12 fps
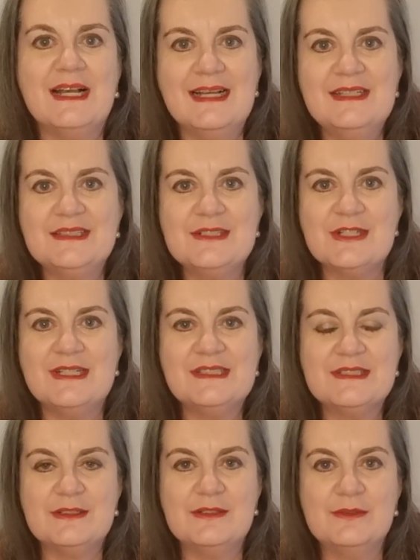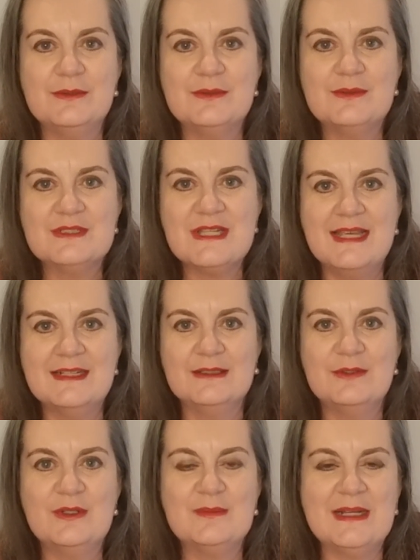I suggest you take a
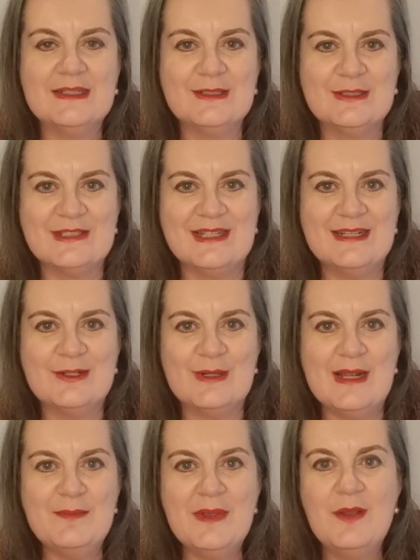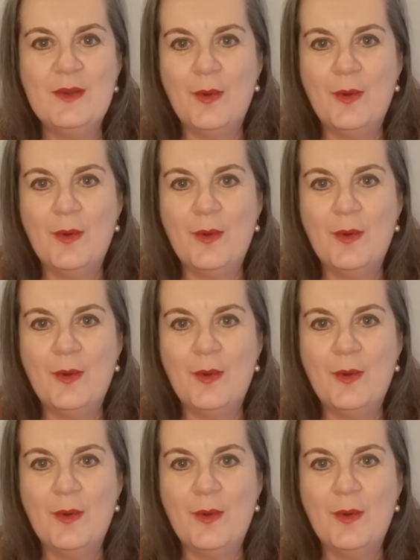look at my little diagram